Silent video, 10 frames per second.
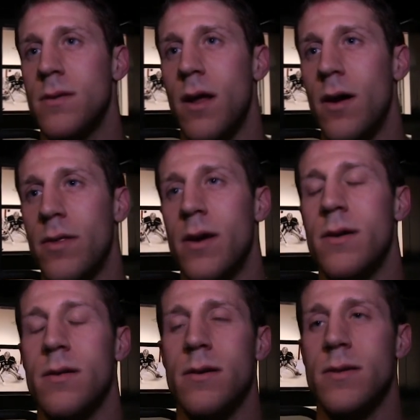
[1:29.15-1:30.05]
You know,
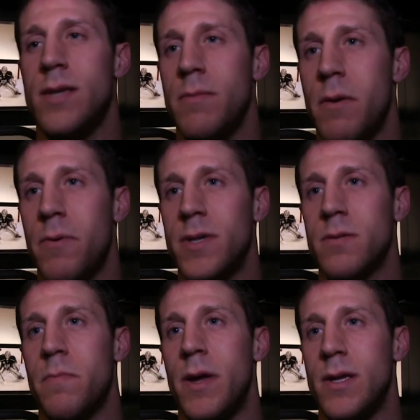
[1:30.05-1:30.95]
they're they're a team that plays
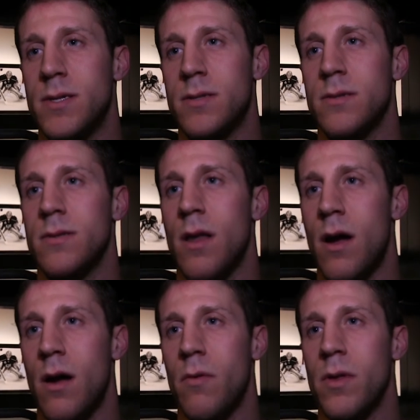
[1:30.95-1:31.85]
with pace, and
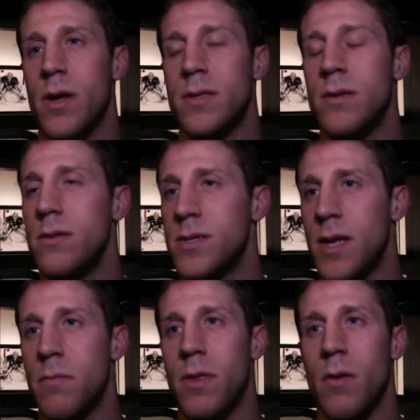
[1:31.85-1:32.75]
uh, we like to do the
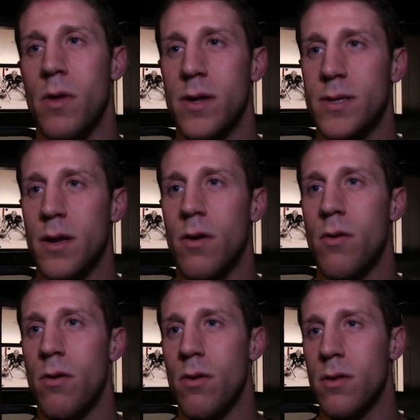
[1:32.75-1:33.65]
same thing. We like to get
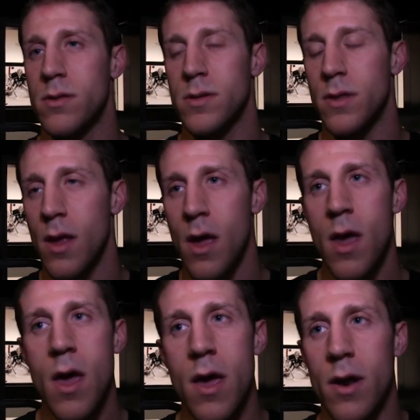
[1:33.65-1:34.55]
going north, and
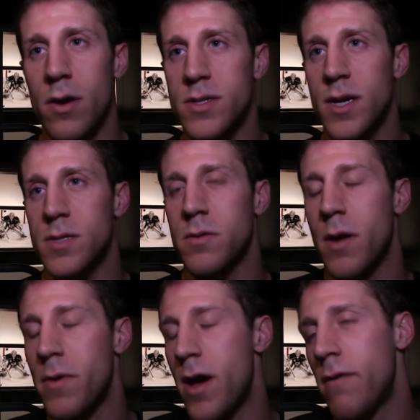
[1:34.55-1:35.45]
you know, it starts with
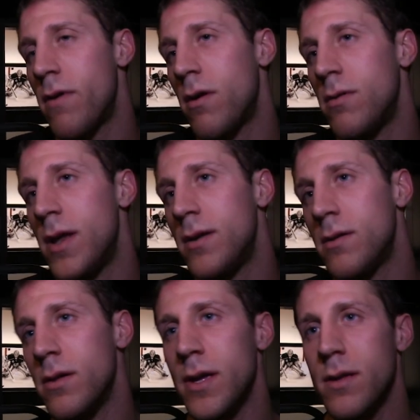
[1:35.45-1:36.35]
coming out of our own
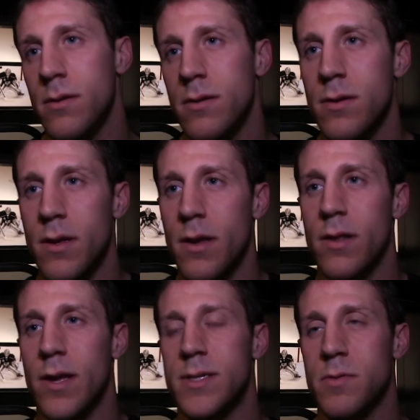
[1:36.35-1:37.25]
end clean, and uh,
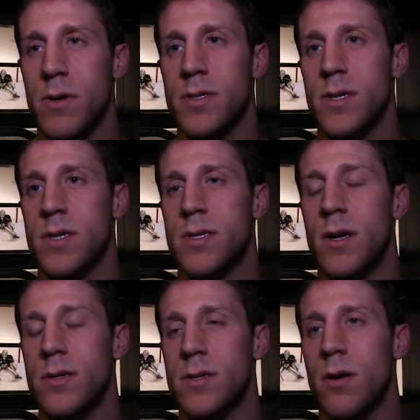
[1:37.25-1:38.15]
that's where it's going to
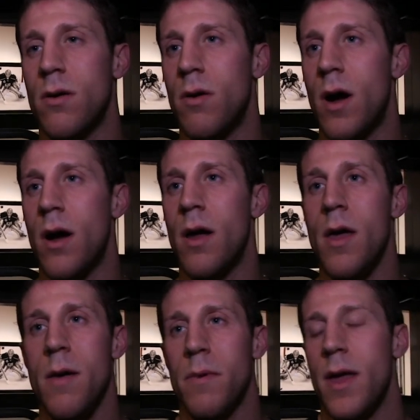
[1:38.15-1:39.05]
start. So, uh,
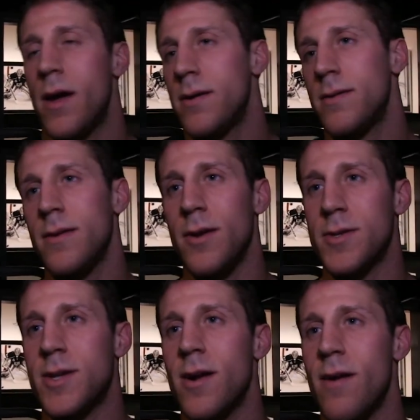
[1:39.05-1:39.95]
but yeah, you know,
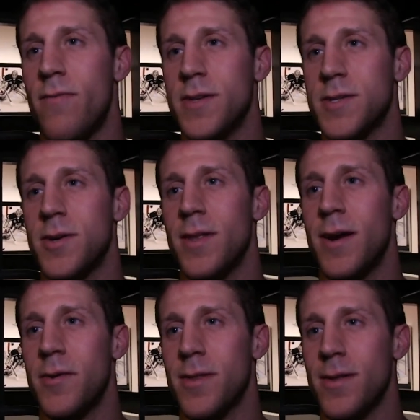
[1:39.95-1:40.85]
started off physical
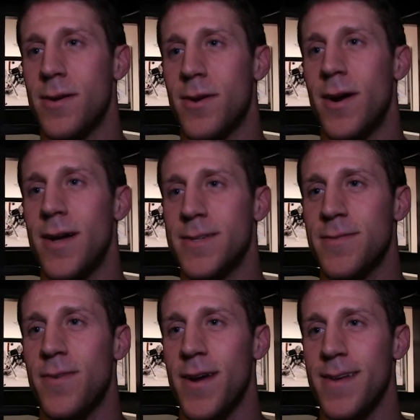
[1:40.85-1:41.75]
there with a little crest
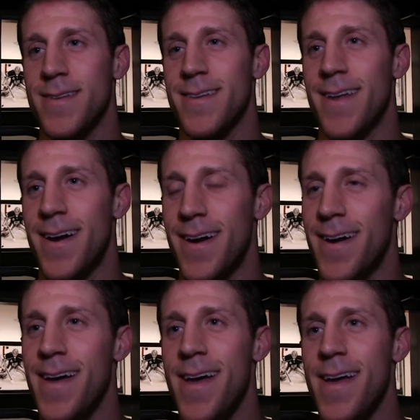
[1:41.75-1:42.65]
fight, and uh,
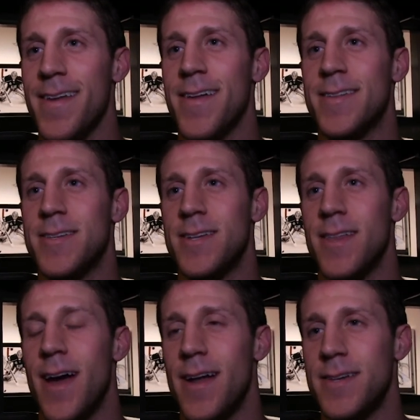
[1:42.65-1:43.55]
you like to see
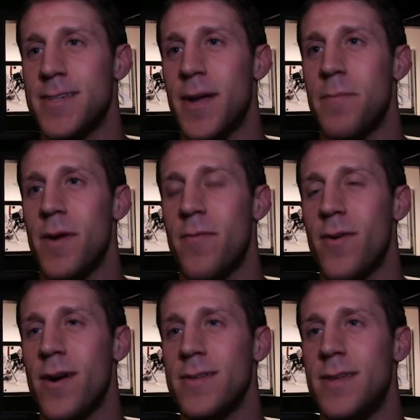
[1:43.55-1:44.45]
that he's stepping up
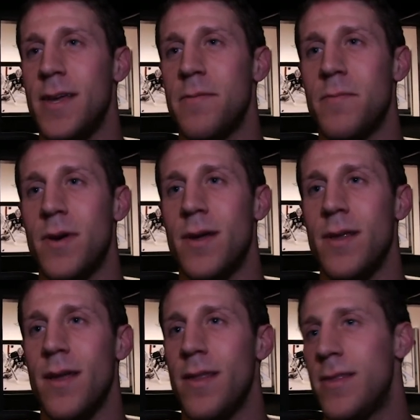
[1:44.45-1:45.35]
for our team. But
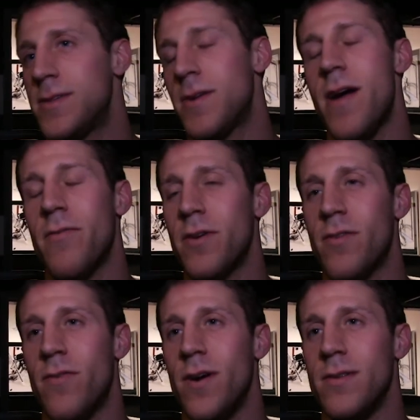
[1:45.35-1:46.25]
yeah, this rivalry is
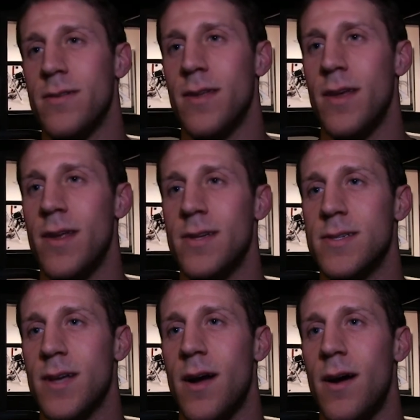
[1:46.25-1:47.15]
fun. It
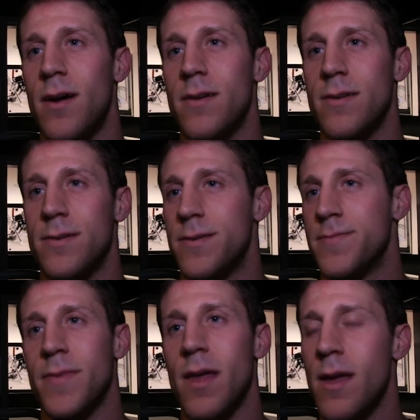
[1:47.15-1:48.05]
is, uh, you know,
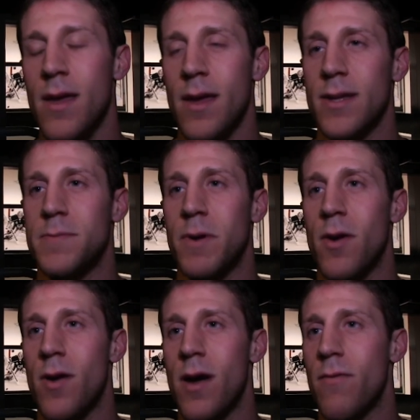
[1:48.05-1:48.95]
it's been
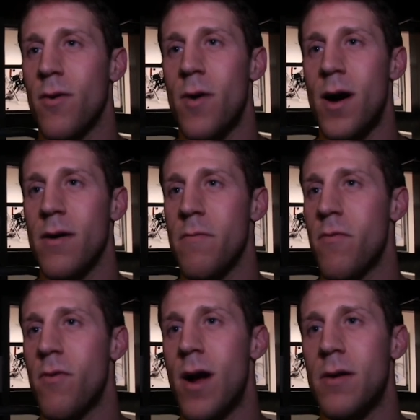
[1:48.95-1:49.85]
going on for a while, even
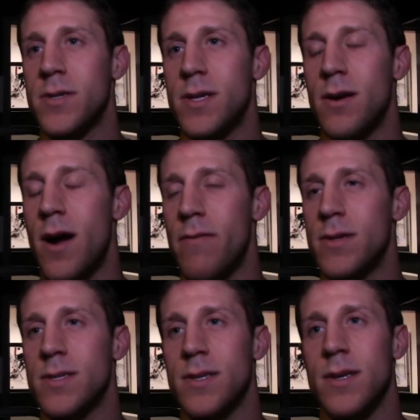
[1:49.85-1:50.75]
before I was here,
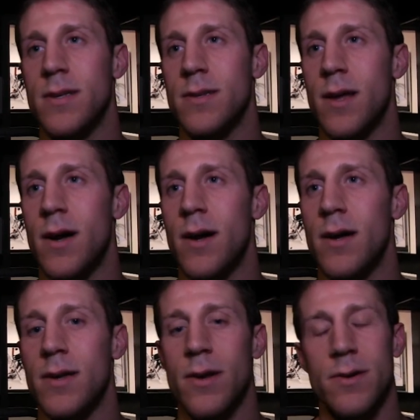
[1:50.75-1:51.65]
obviously, and uh,
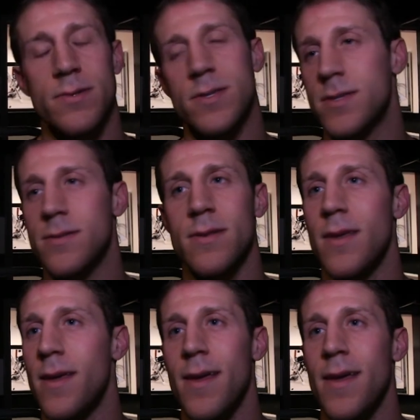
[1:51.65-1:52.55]
you know, just
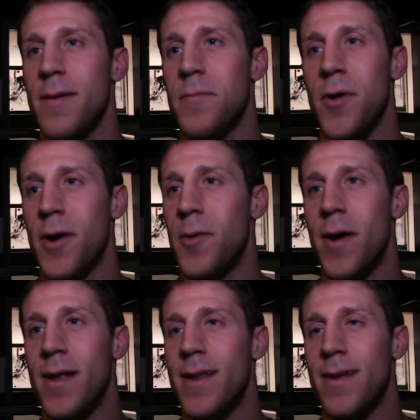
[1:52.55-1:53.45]
plug
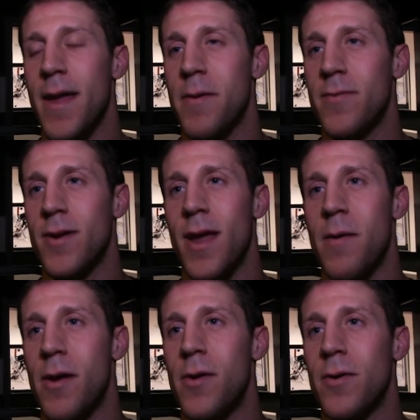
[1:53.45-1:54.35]
away game after
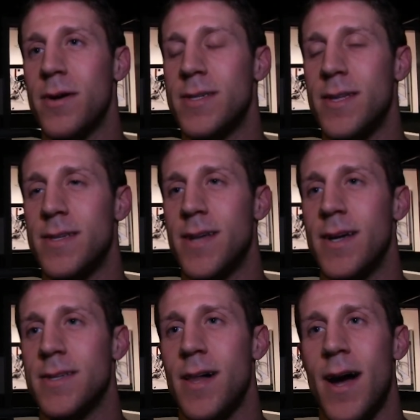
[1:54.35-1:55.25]
game. I know we're going to see these
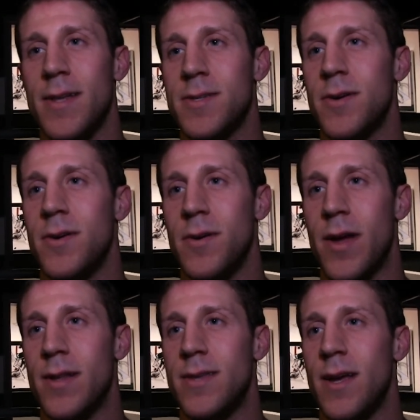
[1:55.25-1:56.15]
guys a lot, so you
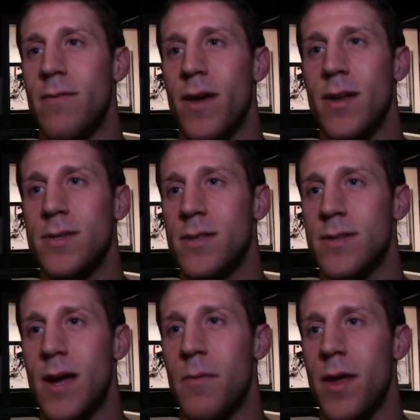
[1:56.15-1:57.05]
got to take advantage of the
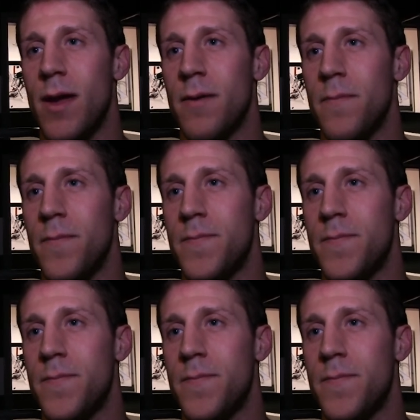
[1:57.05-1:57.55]
time we can.